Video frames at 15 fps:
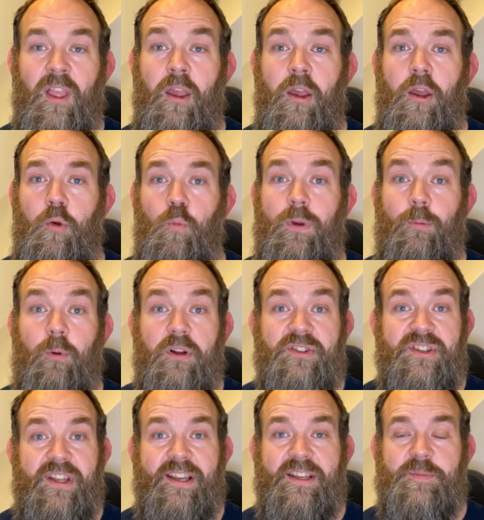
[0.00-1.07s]
We watched
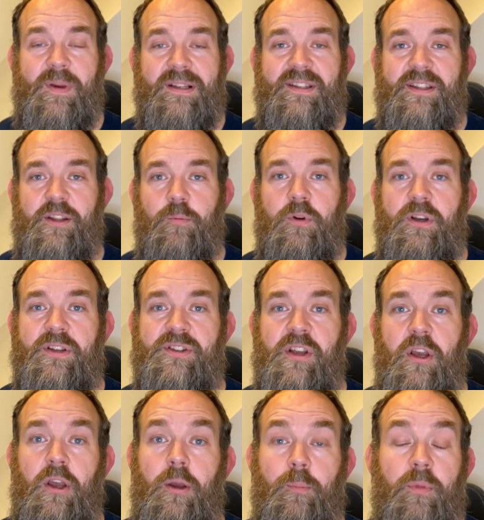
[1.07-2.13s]
it expecting the worst,
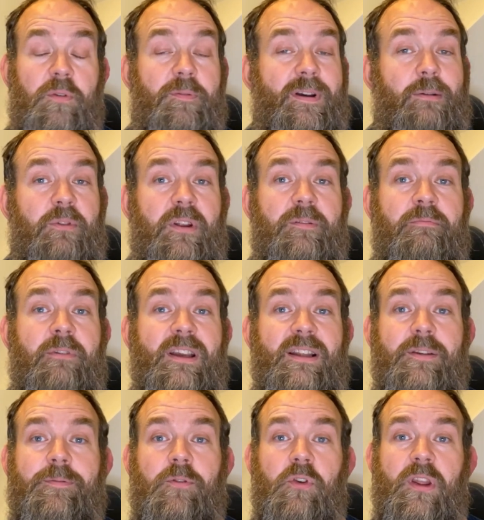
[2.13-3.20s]
but found it really
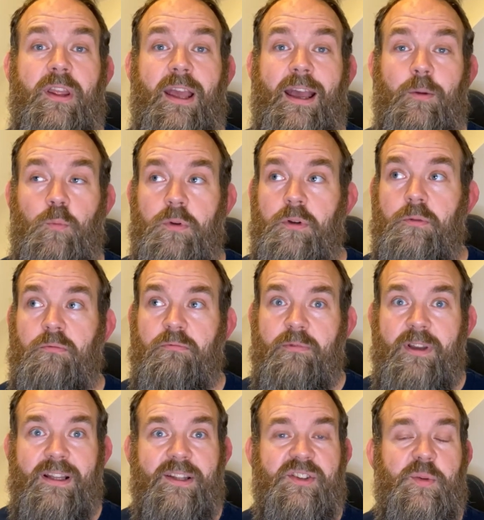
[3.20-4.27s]
funny and were
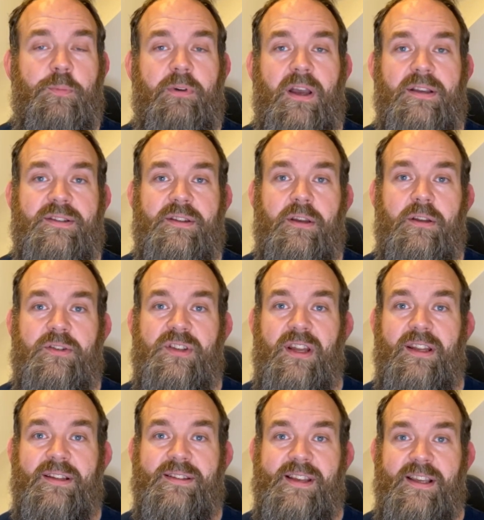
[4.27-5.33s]
really surprised at
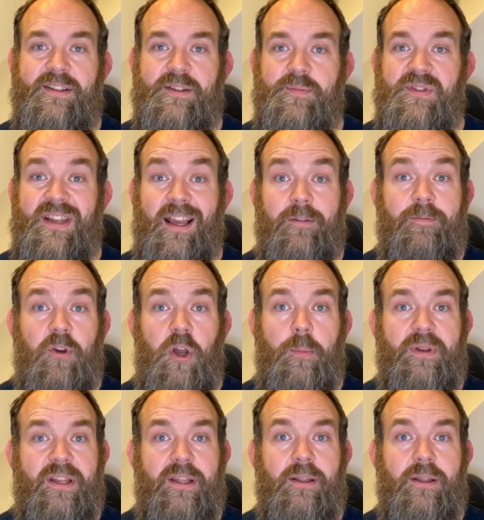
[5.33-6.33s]
Channing Tatum's knack for comedy.